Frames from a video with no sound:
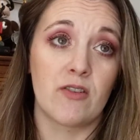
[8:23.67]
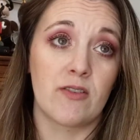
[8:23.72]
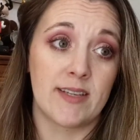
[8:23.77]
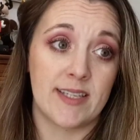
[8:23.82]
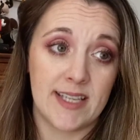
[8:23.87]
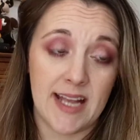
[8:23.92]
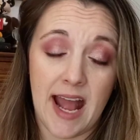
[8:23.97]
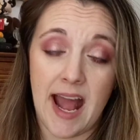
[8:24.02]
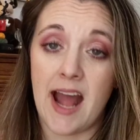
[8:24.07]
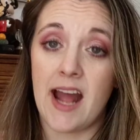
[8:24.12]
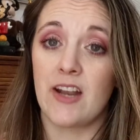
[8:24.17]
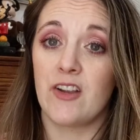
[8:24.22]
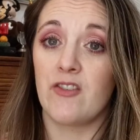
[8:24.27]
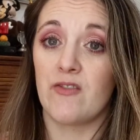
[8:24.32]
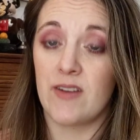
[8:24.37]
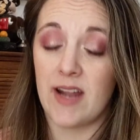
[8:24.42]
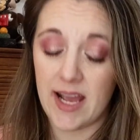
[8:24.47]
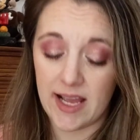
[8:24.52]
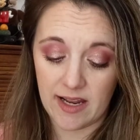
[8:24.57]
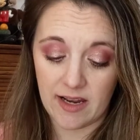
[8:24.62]
you're sad,
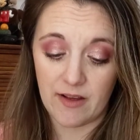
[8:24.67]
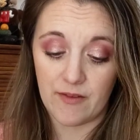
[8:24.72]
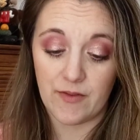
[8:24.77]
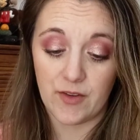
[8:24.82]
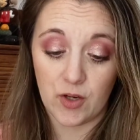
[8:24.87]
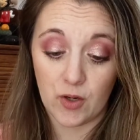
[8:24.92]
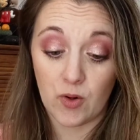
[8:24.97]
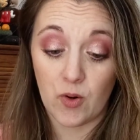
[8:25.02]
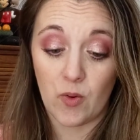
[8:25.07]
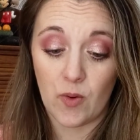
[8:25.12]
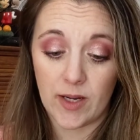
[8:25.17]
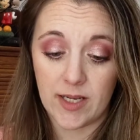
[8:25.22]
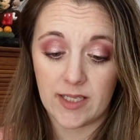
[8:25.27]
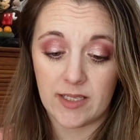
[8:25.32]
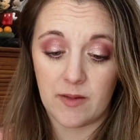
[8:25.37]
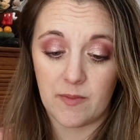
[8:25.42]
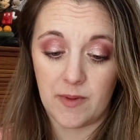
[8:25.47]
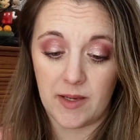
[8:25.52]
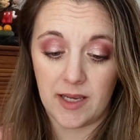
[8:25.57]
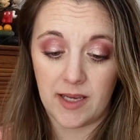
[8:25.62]
you're negative, you're
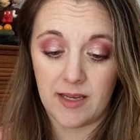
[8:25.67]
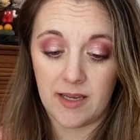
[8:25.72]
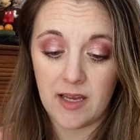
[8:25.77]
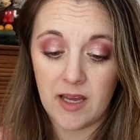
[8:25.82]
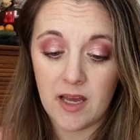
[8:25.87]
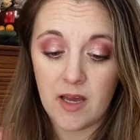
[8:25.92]
going to be.